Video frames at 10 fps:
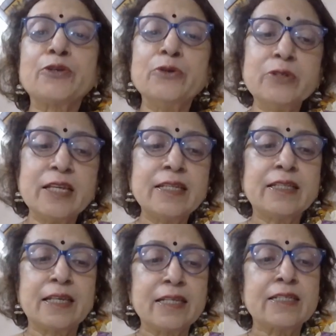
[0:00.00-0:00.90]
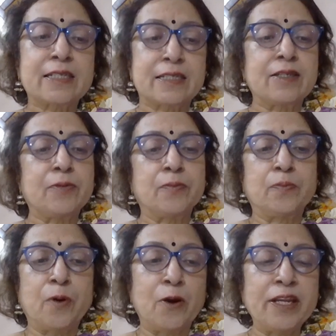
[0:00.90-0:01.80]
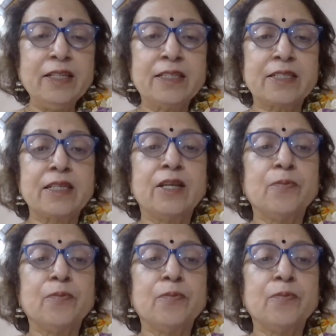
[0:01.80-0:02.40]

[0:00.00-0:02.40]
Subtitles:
using these points,